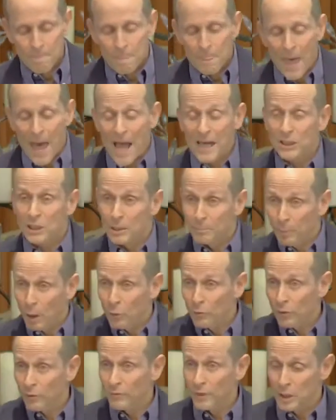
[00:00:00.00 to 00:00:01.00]
Actually,
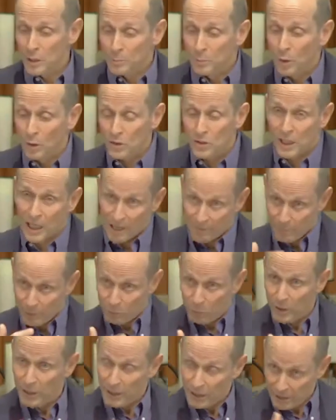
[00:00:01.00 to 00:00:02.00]
both of these books that I've been
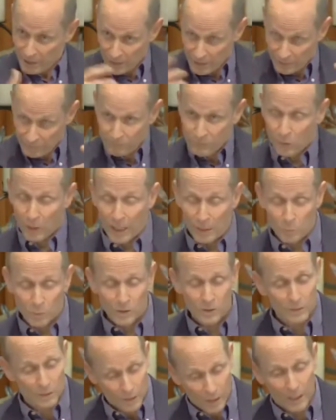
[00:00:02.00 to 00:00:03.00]
reading,
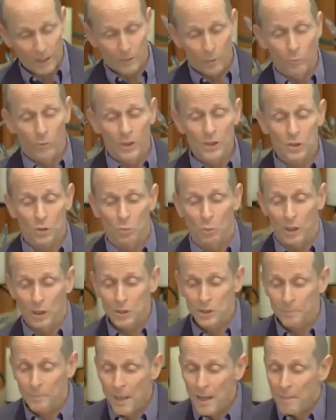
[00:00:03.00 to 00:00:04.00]
the recent
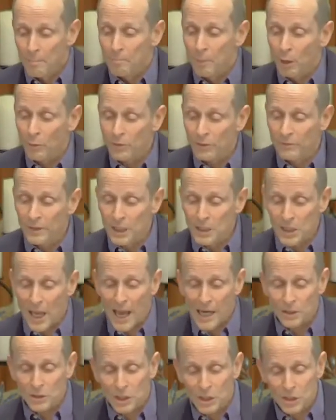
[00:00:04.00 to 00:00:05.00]
ones, both of these
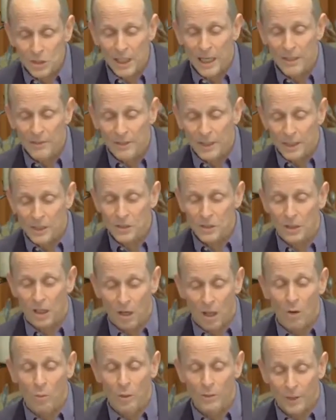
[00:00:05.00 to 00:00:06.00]
actually say this,
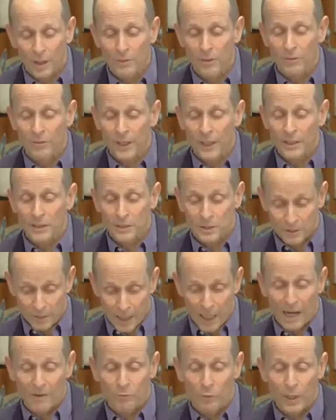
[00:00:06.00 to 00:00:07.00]
along with other things
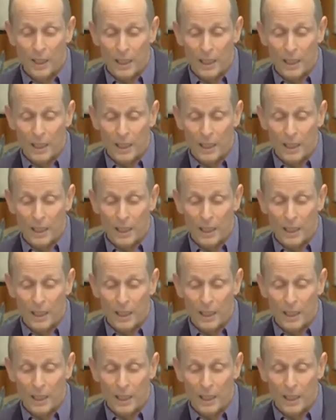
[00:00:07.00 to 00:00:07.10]
that I've read